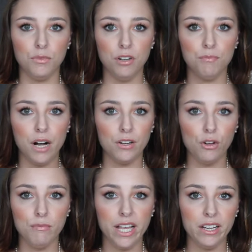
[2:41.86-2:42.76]

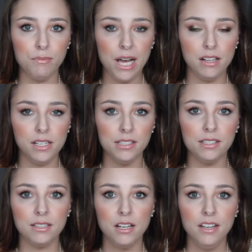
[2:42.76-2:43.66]
monochromatic
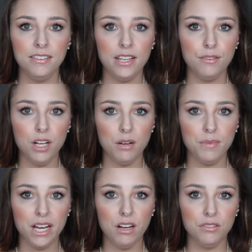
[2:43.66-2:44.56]
palettes that have come
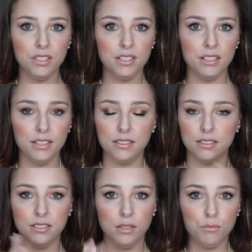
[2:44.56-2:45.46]
out,
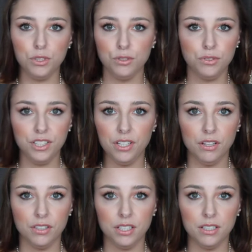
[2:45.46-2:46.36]
the blue, you
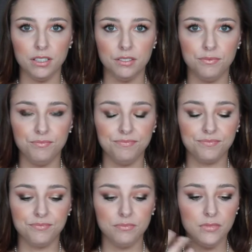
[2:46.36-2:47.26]
know, the
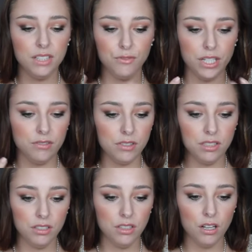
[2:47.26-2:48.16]
different
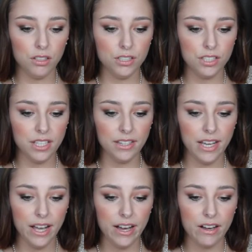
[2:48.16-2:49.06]
colors that
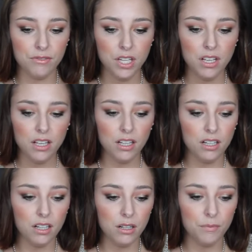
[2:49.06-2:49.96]
they have.
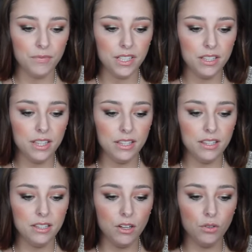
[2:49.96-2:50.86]

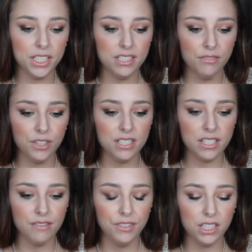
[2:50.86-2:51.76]
The only difference
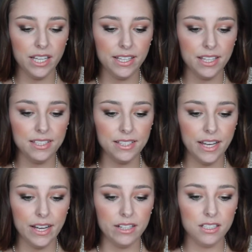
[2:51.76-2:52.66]
I feel like is
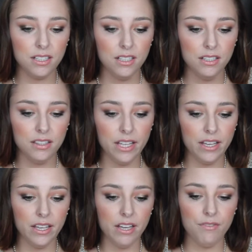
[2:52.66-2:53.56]
that
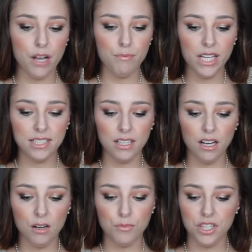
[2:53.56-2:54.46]
if I mix
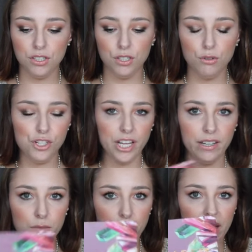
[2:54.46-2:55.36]
up the So
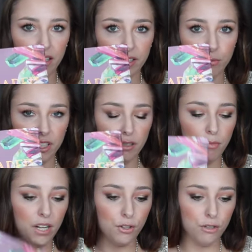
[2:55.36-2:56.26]
Jaded palette with the
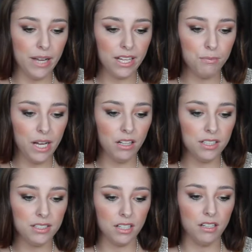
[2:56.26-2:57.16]
monochromatic
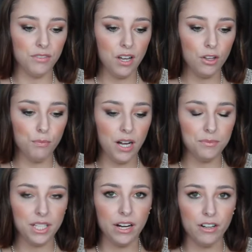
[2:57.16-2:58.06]
palettes of
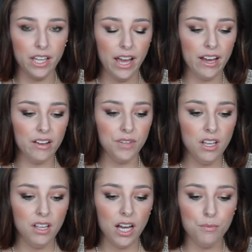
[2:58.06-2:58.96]
Colourpop that I already have,
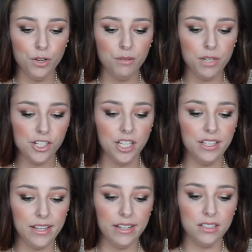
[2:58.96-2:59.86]
I pretty much can
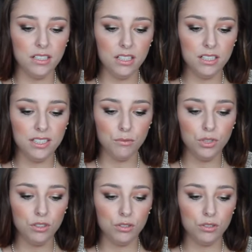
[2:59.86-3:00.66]
get similar